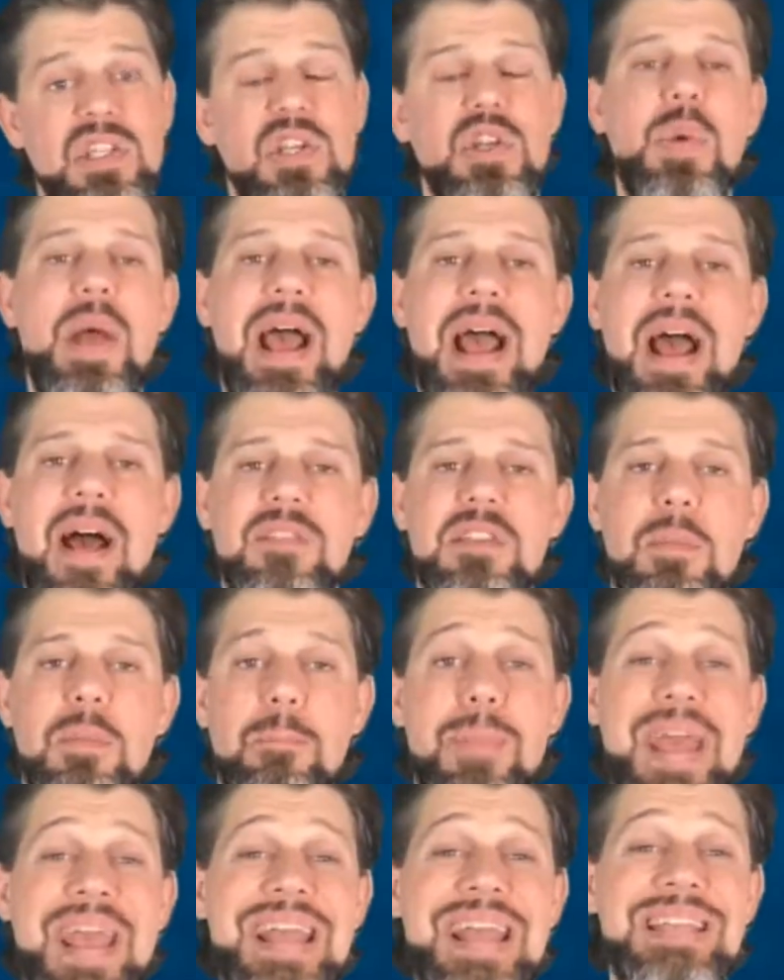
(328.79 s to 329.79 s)
So you have to
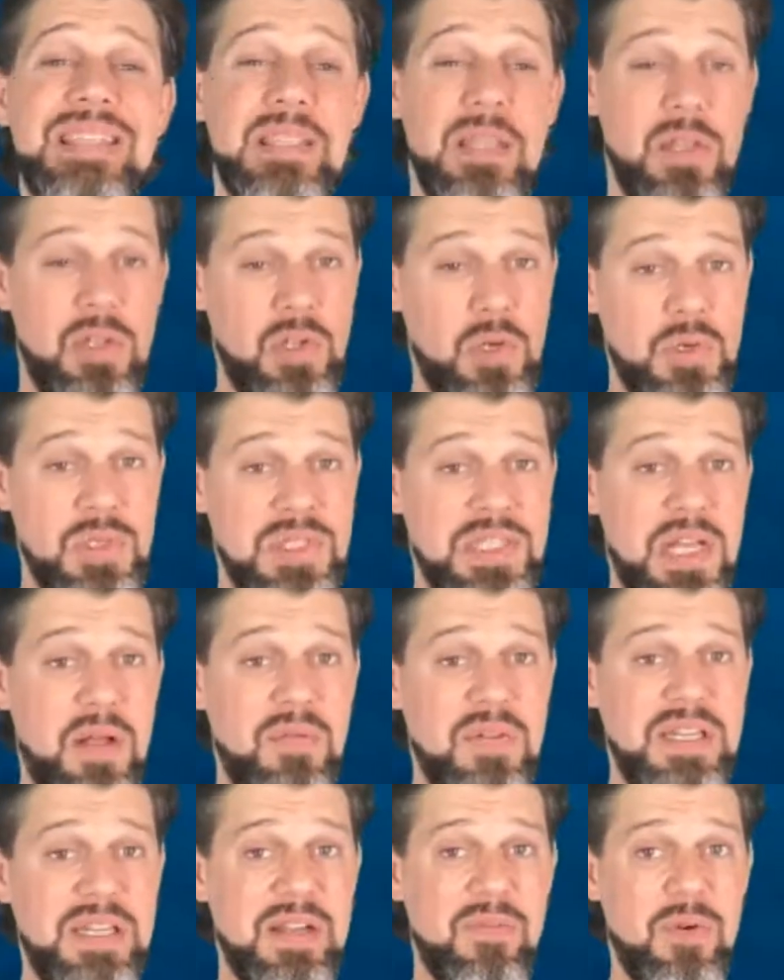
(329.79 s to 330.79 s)
pace
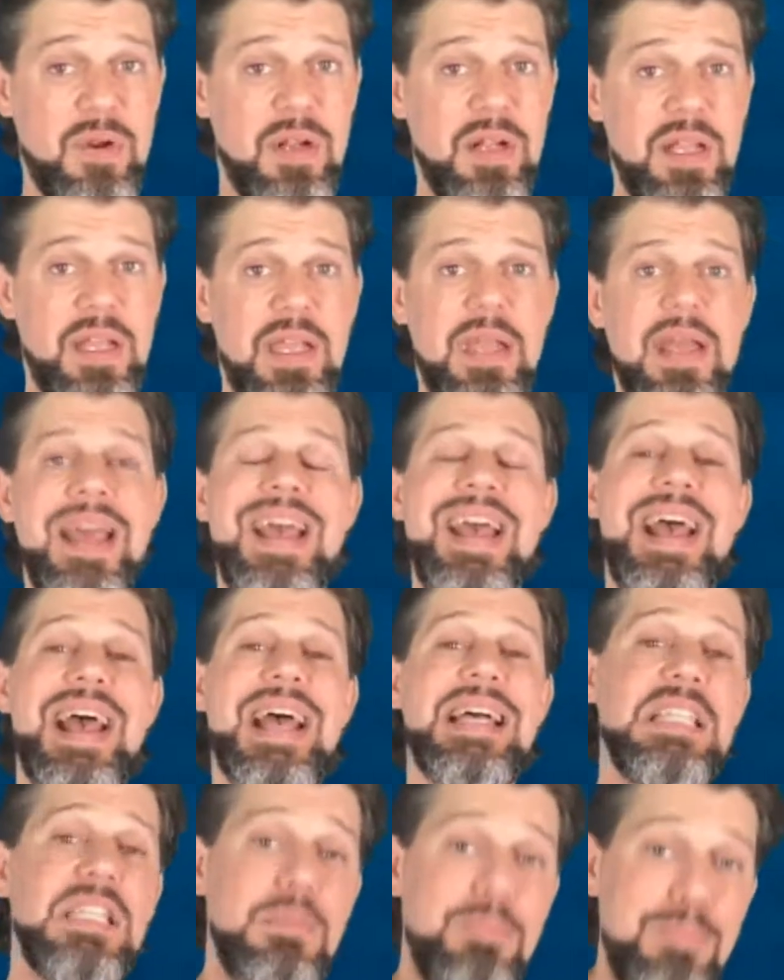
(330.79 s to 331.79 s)
yourself differently,
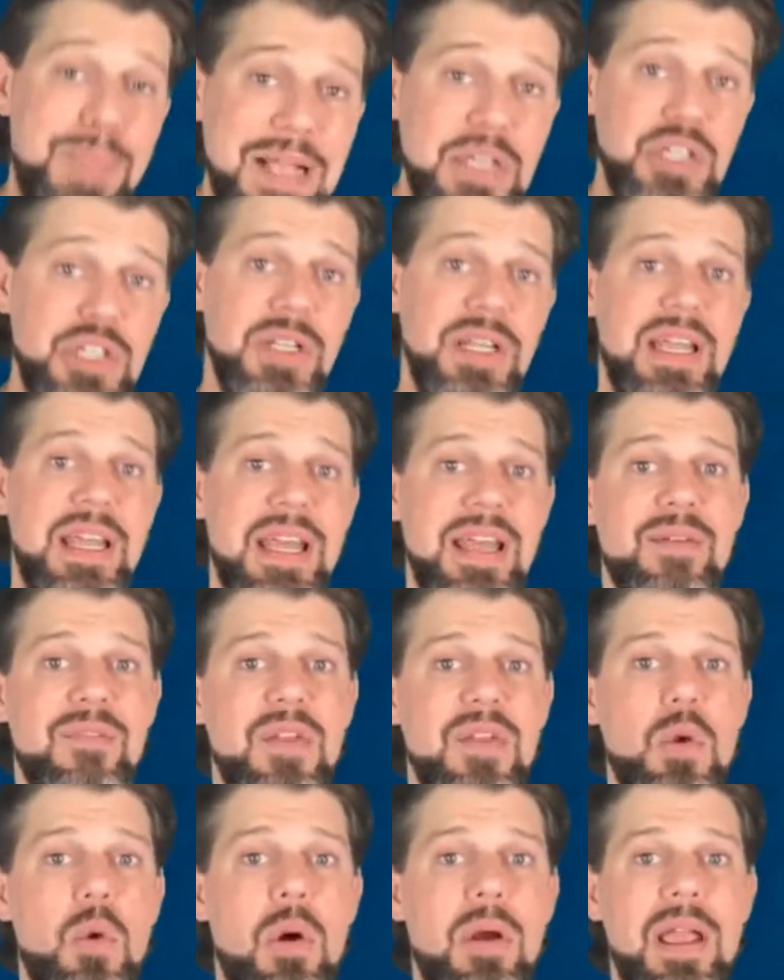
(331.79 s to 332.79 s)
especially
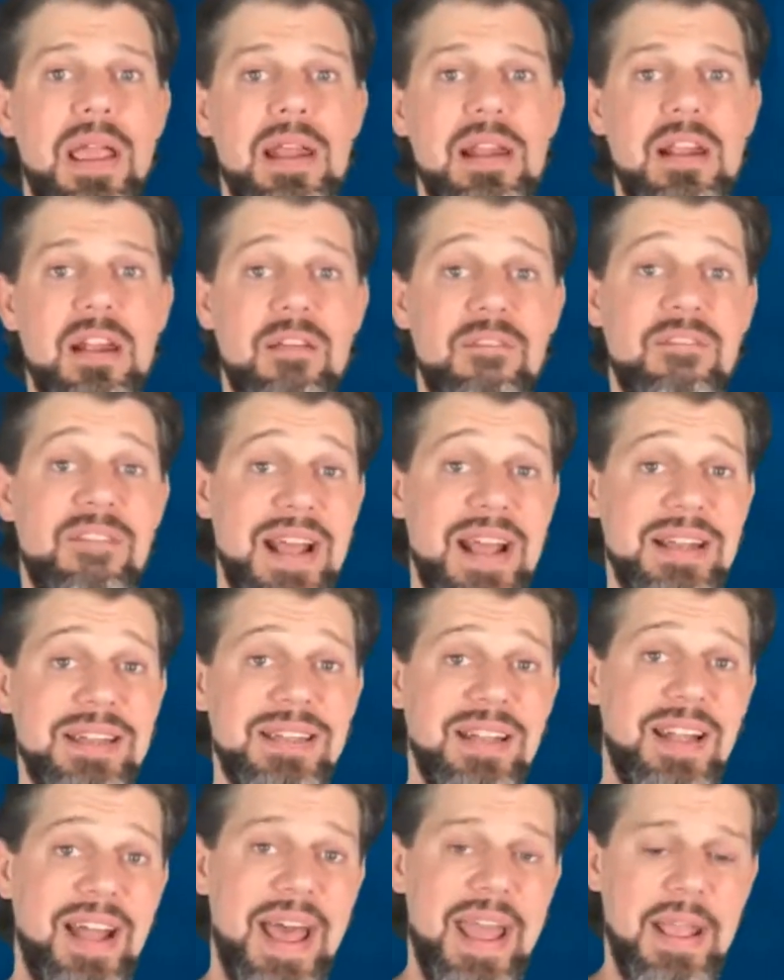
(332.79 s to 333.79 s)
if you are in an
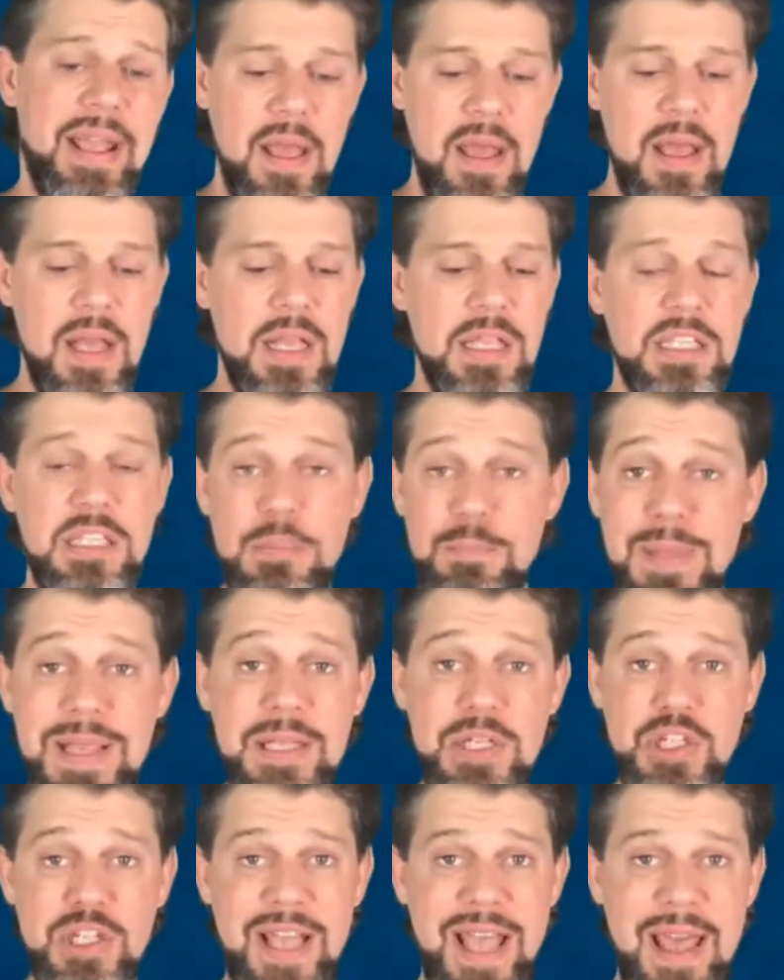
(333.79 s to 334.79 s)
event like
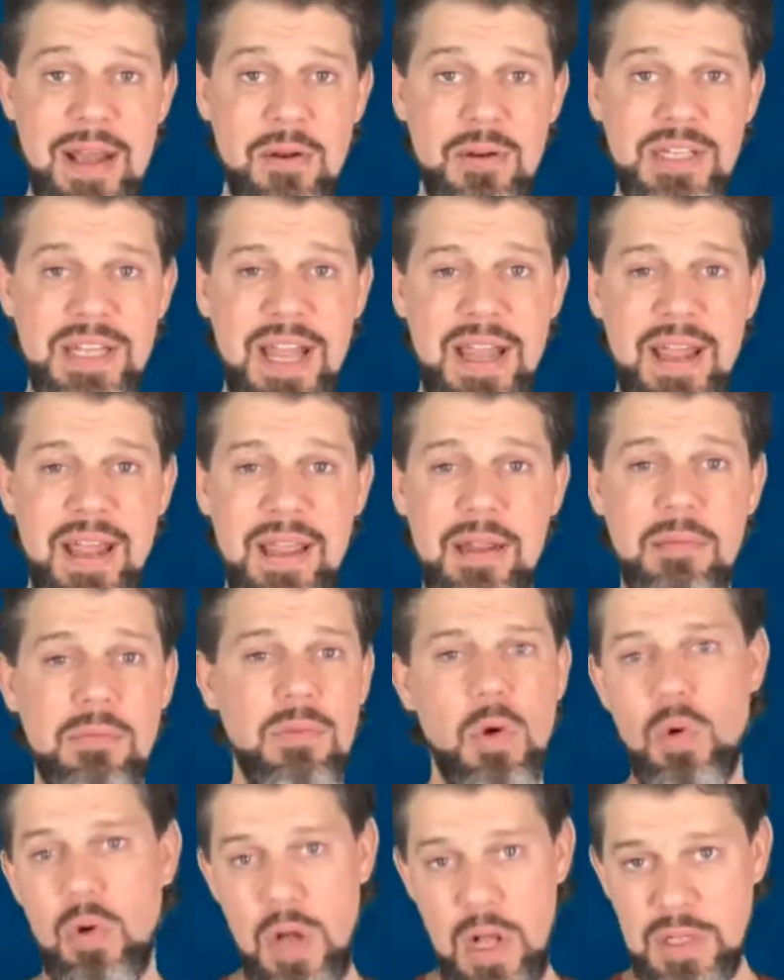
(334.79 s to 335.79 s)
speech to entertain,
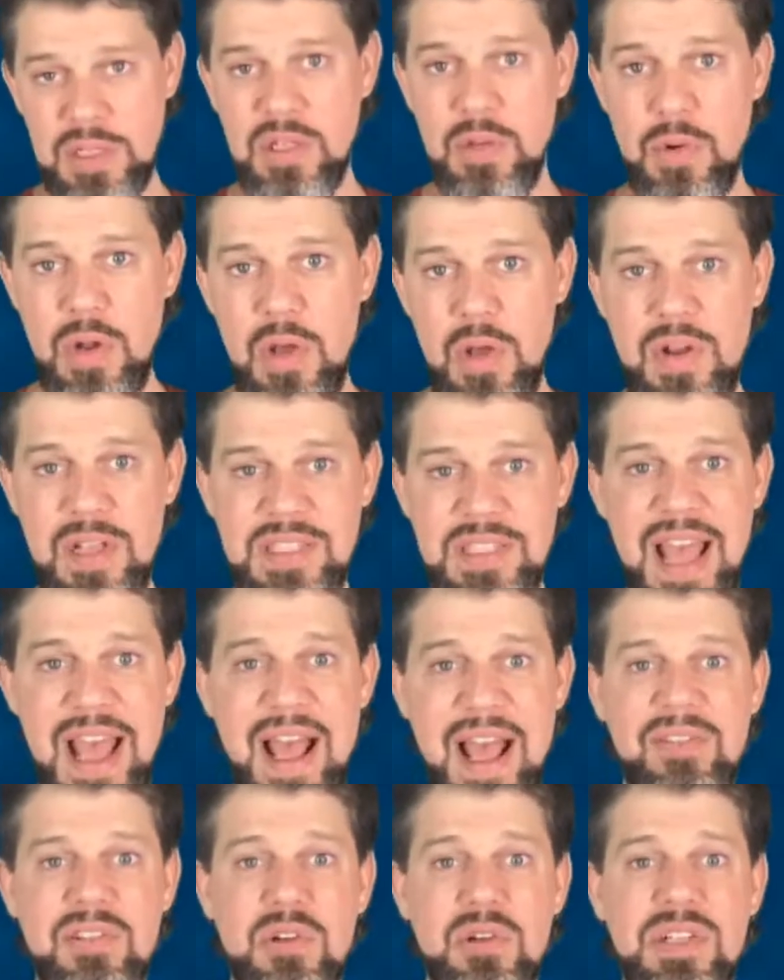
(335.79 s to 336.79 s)
or also known as
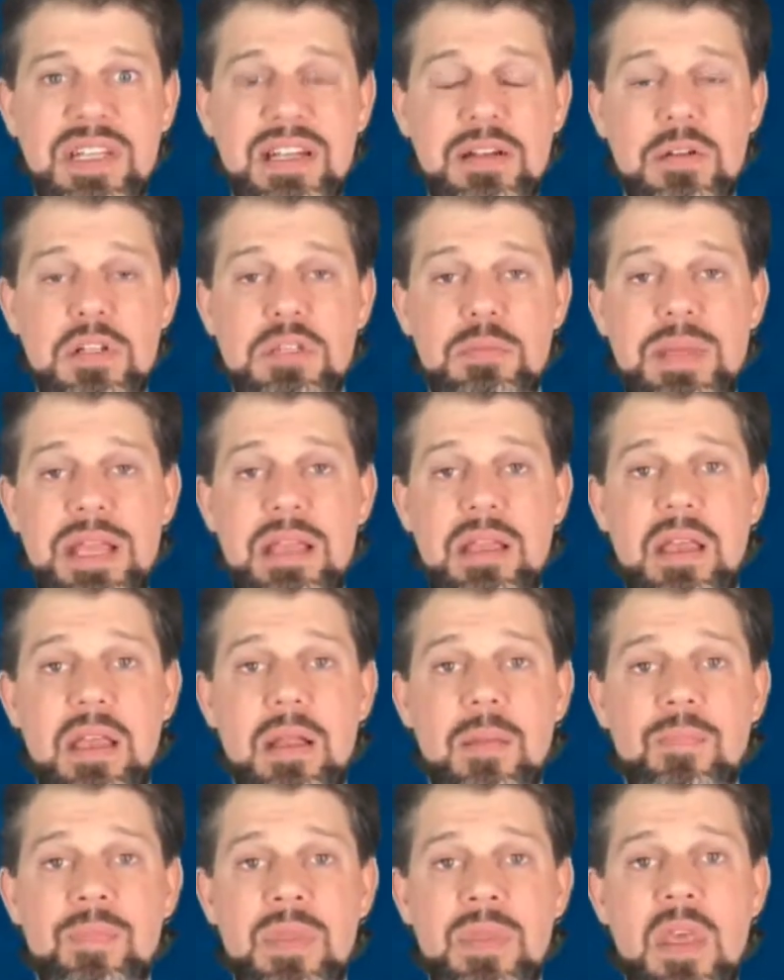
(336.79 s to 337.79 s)
after dinner
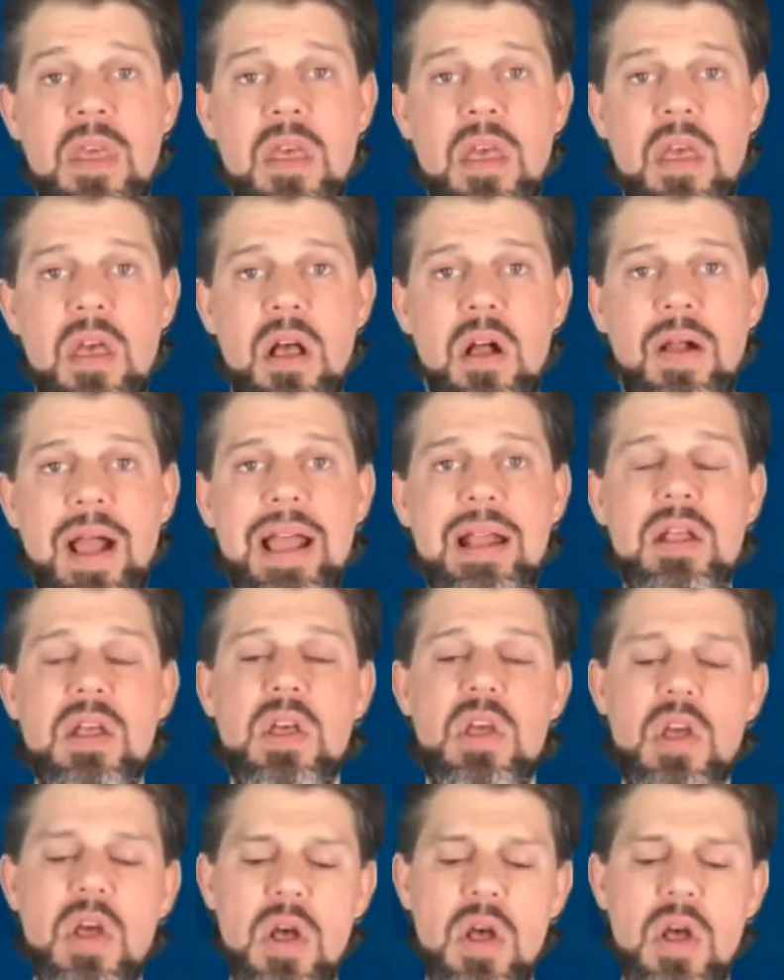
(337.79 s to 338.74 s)
speaking, right?